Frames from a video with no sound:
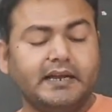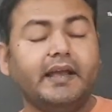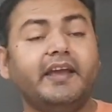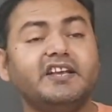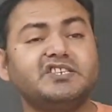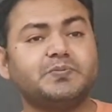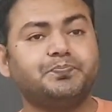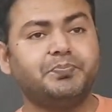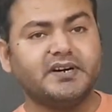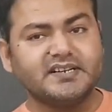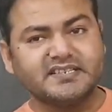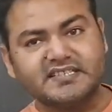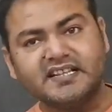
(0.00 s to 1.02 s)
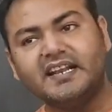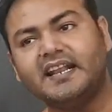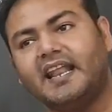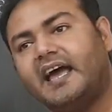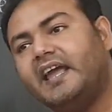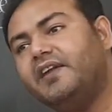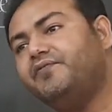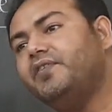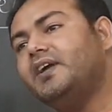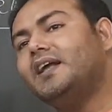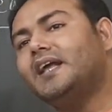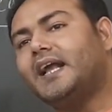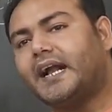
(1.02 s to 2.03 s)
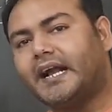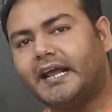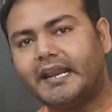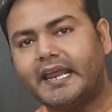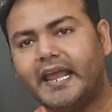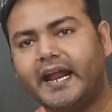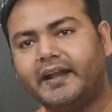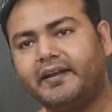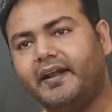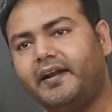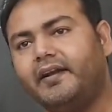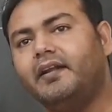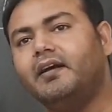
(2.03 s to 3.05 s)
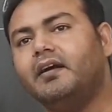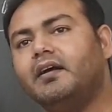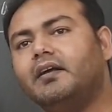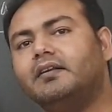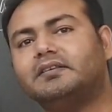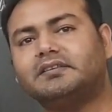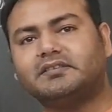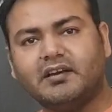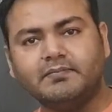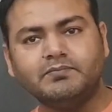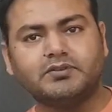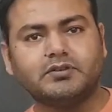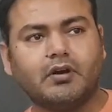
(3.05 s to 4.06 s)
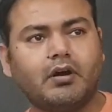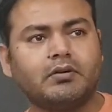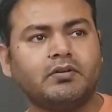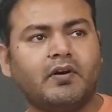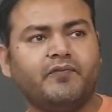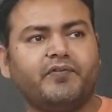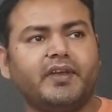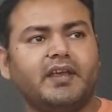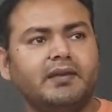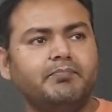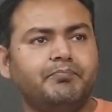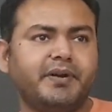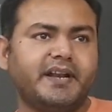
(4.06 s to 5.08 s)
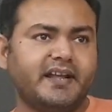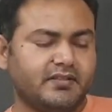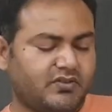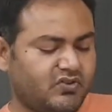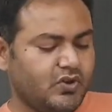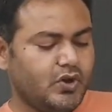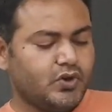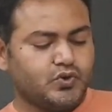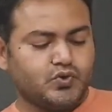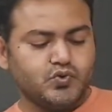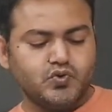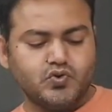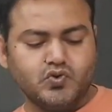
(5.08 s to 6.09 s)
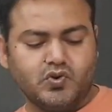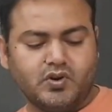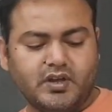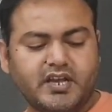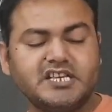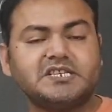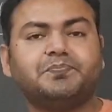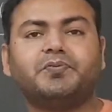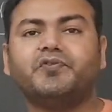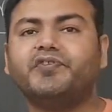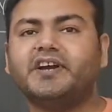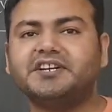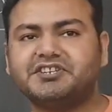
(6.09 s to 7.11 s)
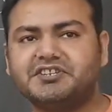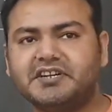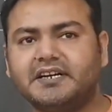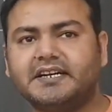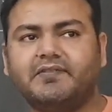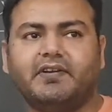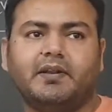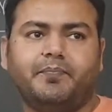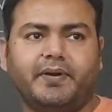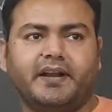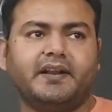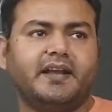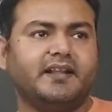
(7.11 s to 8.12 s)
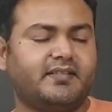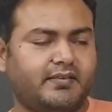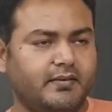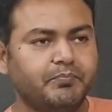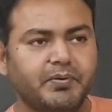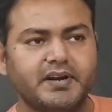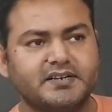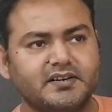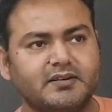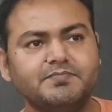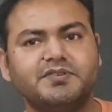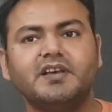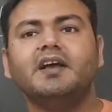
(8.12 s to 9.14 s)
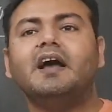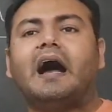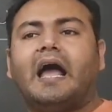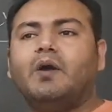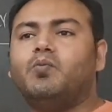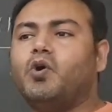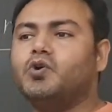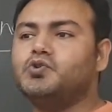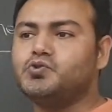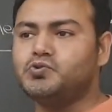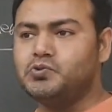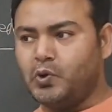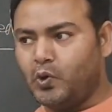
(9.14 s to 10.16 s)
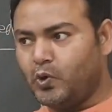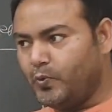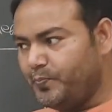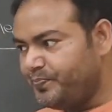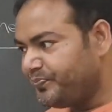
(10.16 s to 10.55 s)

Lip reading: his personal life created some sort of impedance to his professional development. In simple terms, I want to know